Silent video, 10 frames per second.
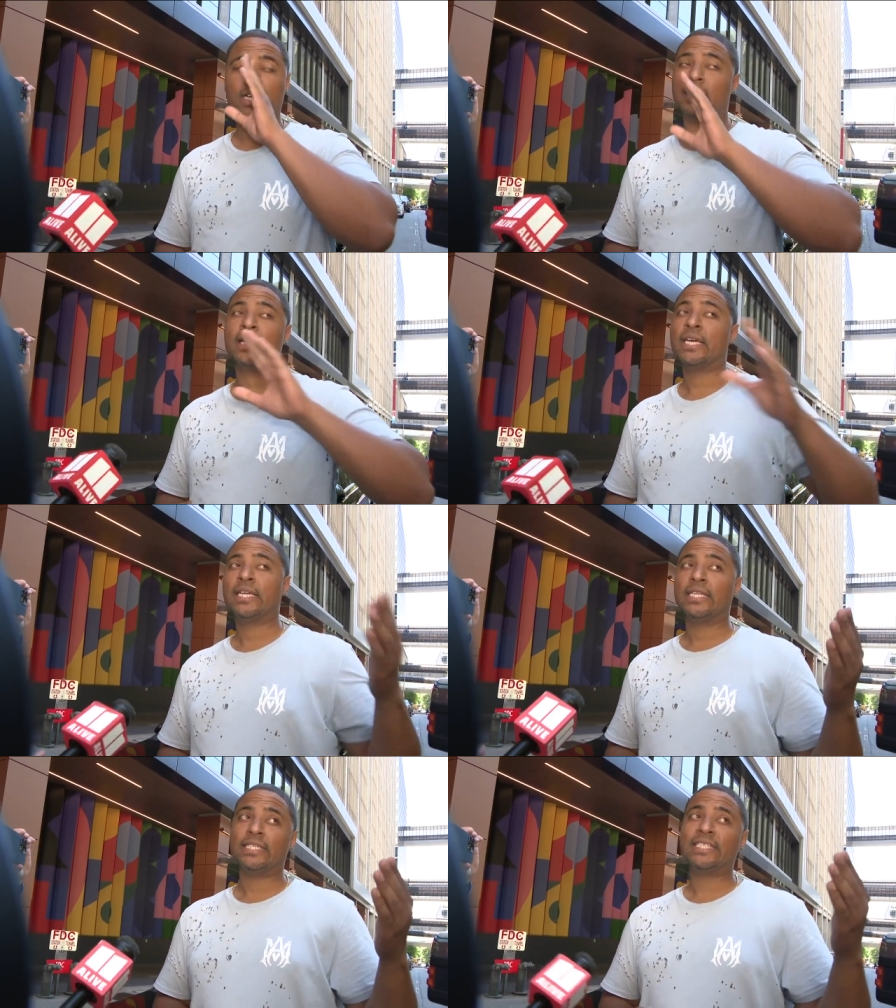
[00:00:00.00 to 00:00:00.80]
shortly
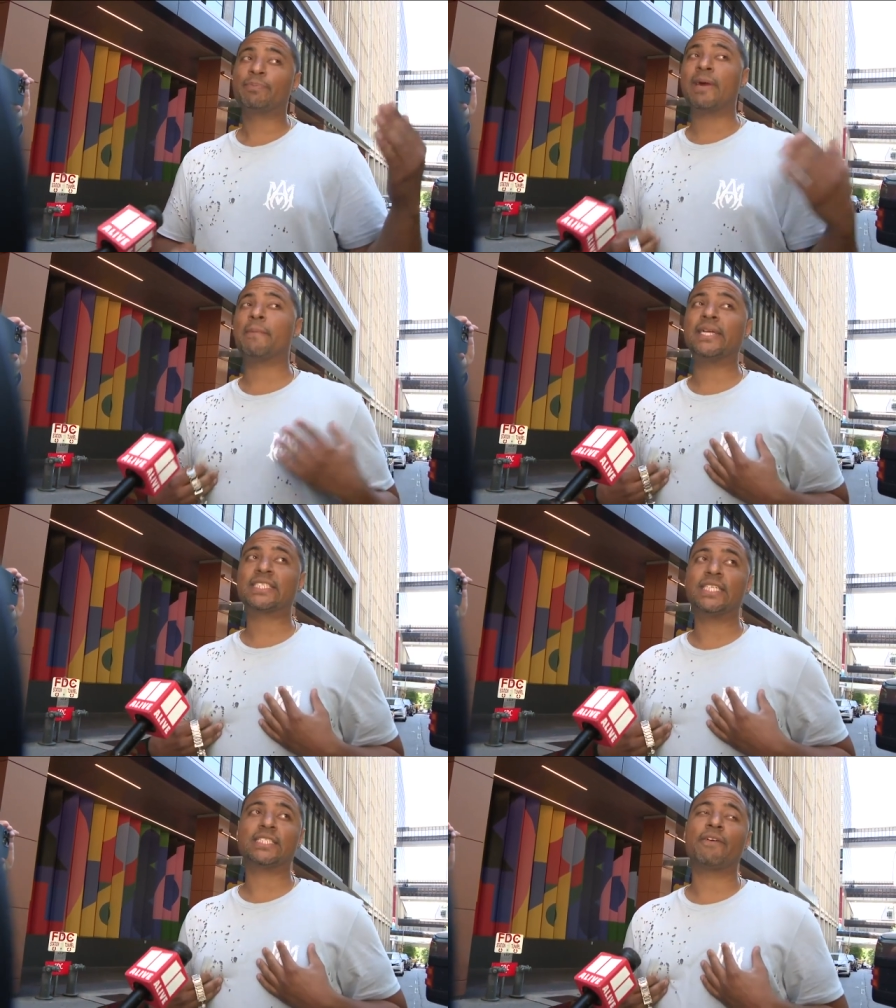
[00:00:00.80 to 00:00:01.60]
after we interviewed him
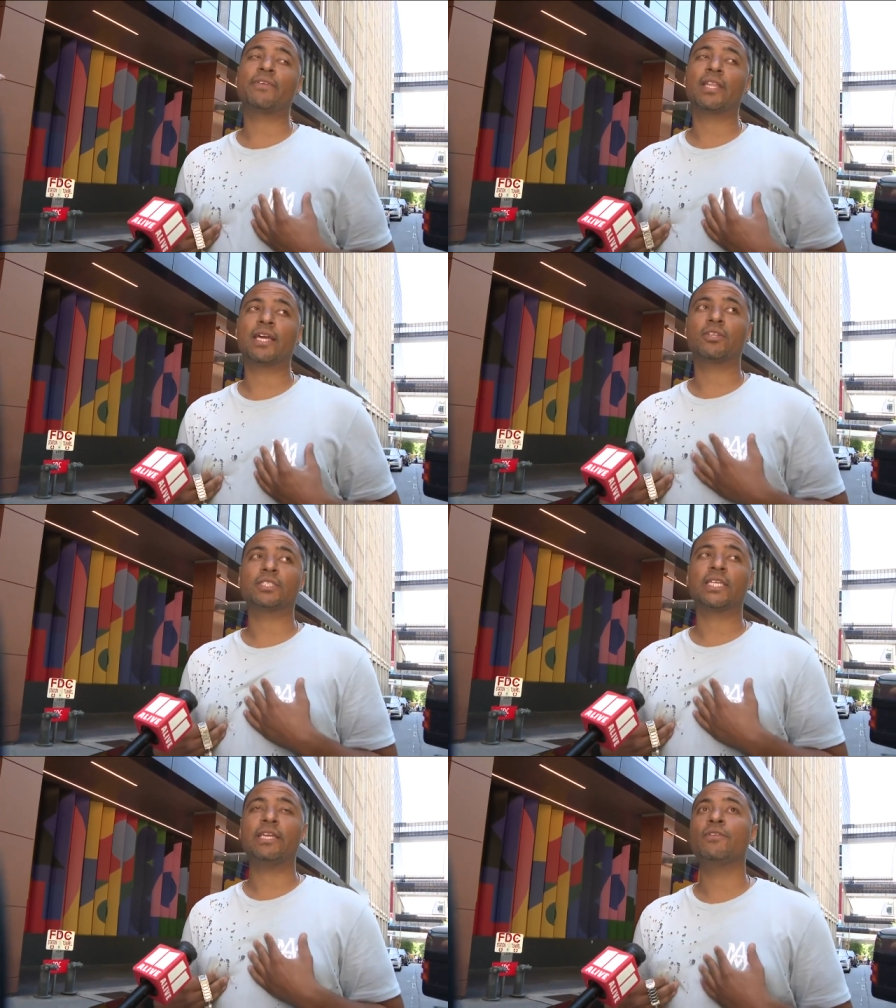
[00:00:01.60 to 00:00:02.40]
for only about
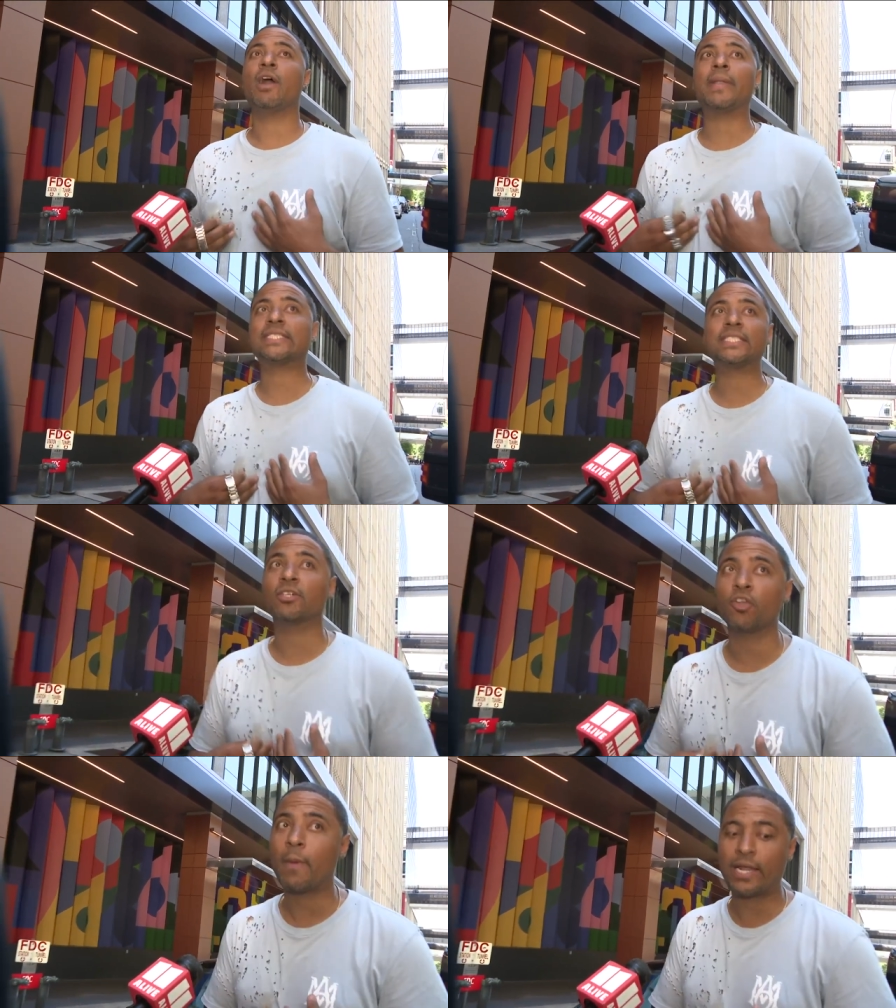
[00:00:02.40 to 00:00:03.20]
four minutes.
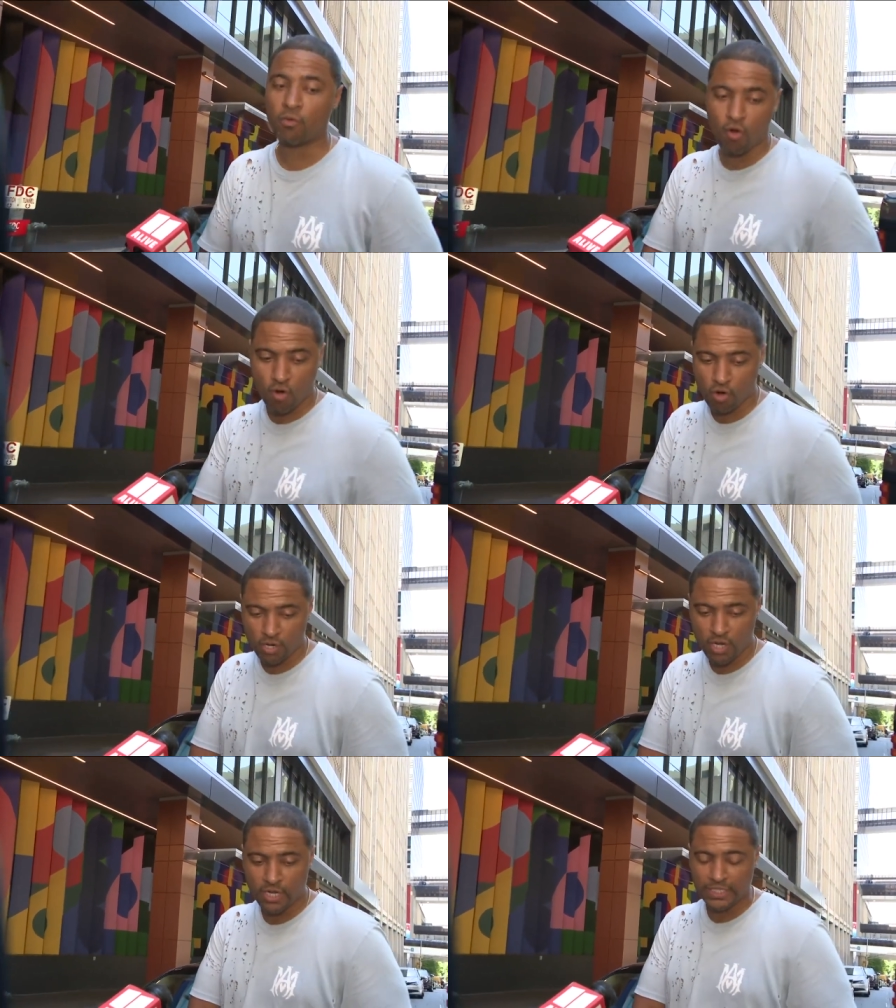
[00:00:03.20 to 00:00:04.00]
At
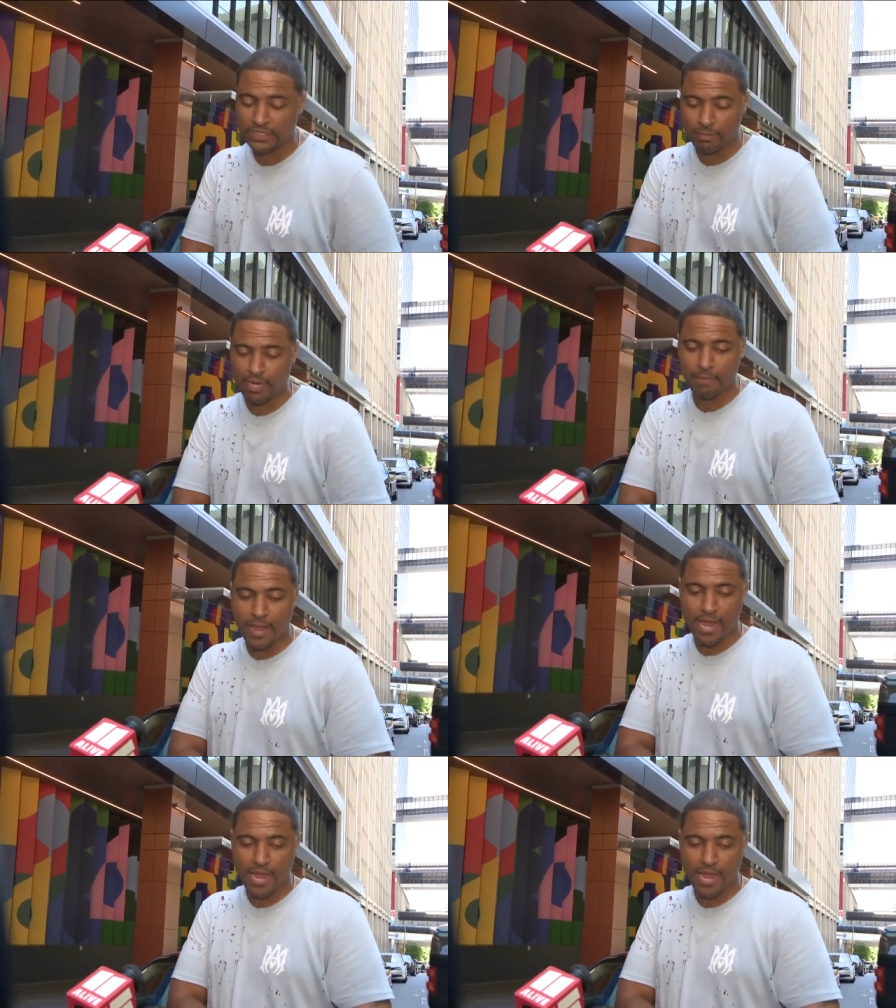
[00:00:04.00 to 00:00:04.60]
4.20 that same